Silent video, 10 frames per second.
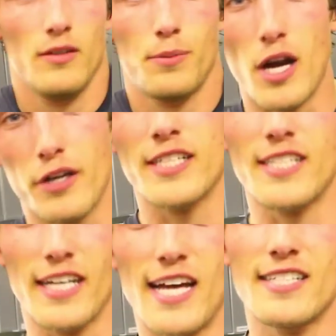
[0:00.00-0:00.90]
progress,
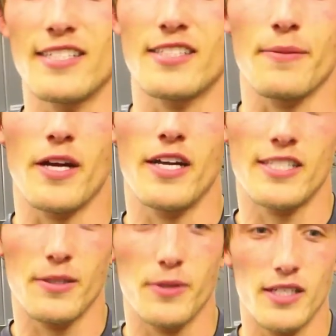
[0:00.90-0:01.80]
I guess, in some
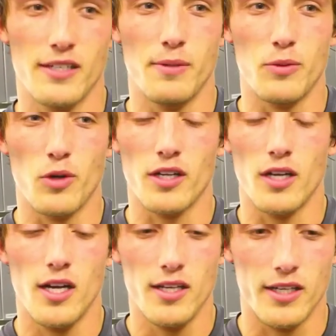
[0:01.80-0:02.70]
areas that we've been working
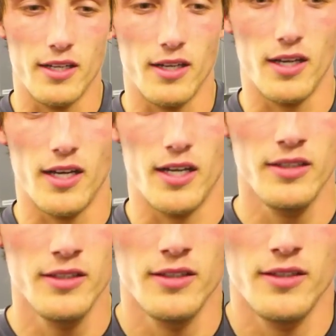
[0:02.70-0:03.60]
on. And
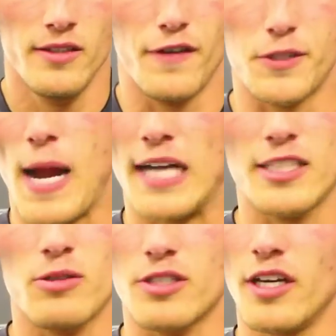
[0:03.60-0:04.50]
first
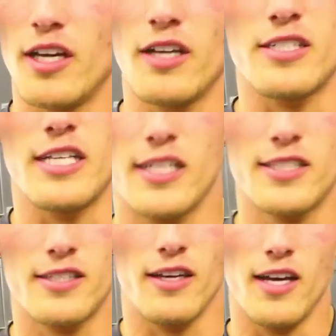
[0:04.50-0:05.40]
practice was good. I was
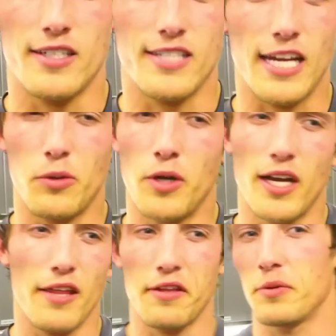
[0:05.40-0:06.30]
sixth. Second
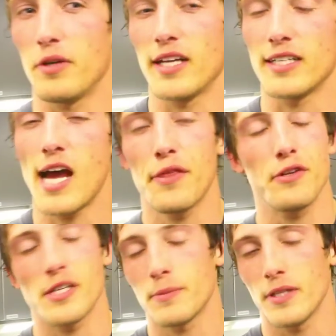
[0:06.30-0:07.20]
one, I think we were like ninth
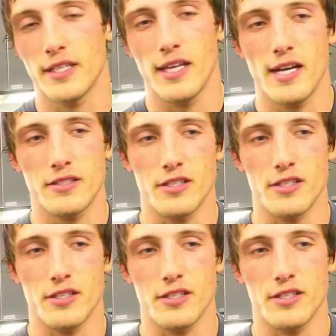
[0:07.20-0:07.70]
or something like that.